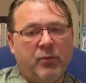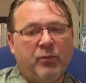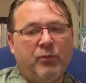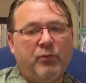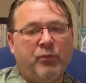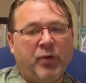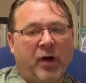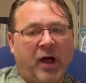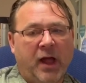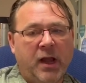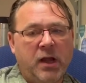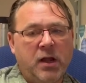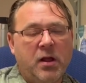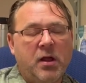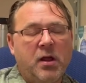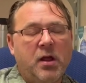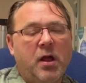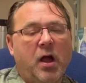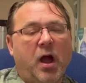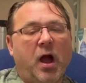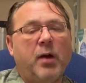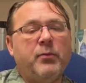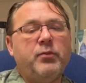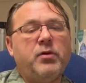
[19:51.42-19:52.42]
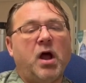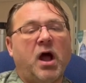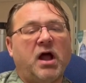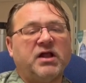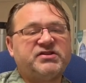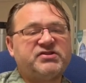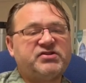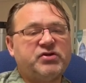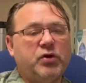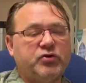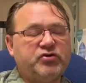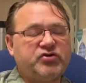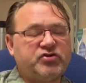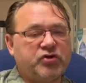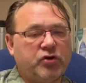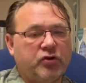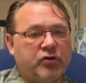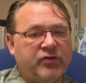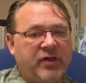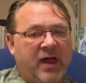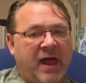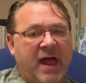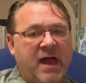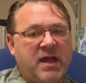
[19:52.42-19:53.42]
but I'm not so sure
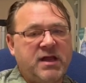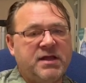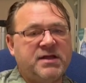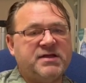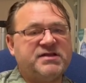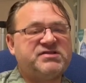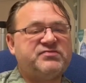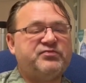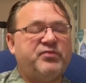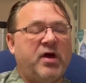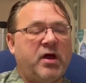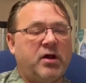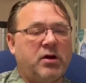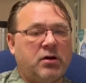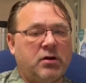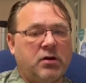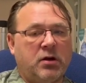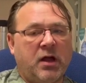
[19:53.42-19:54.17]
that is better.